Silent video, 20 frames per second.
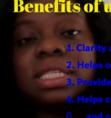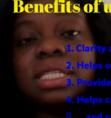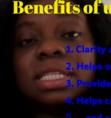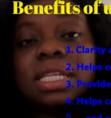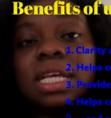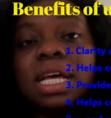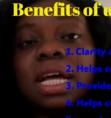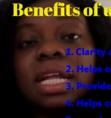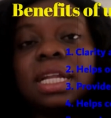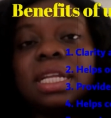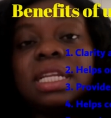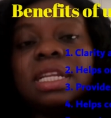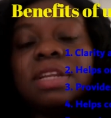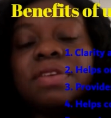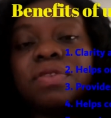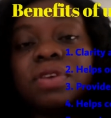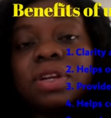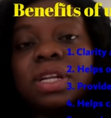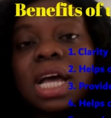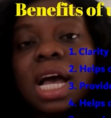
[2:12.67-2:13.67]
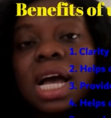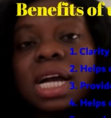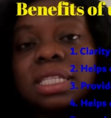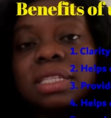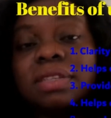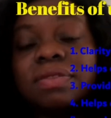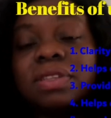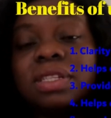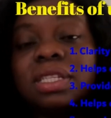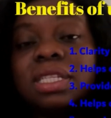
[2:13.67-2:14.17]
and the different
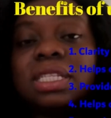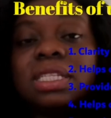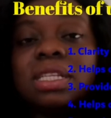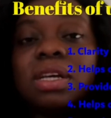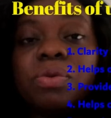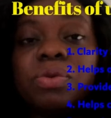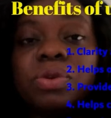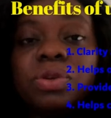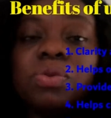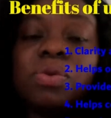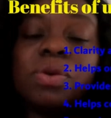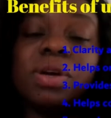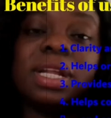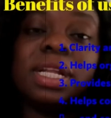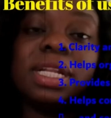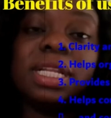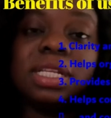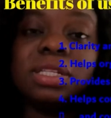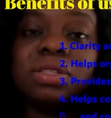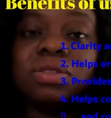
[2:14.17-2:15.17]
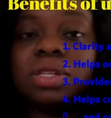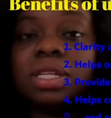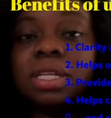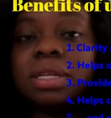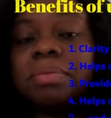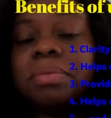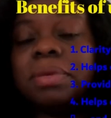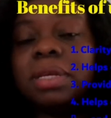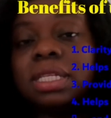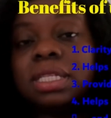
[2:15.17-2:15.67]
activities that we do on a day-to-day
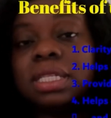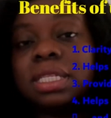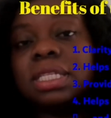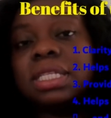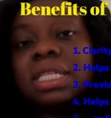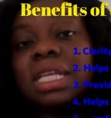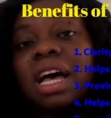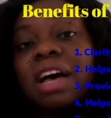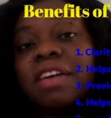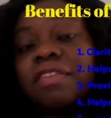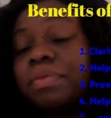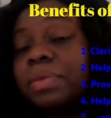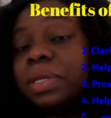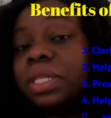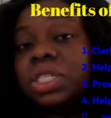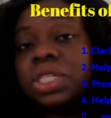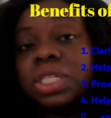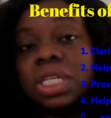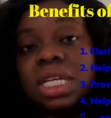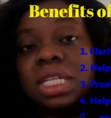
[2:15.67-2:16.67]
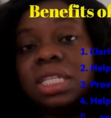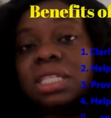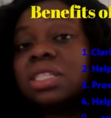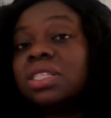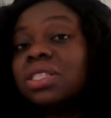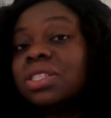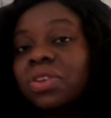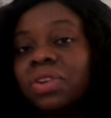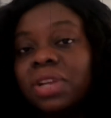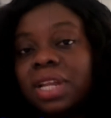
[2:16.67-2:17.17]
basis have been changed
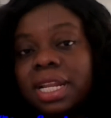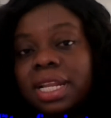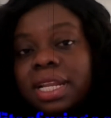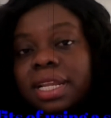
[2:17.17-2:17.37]
suddenly.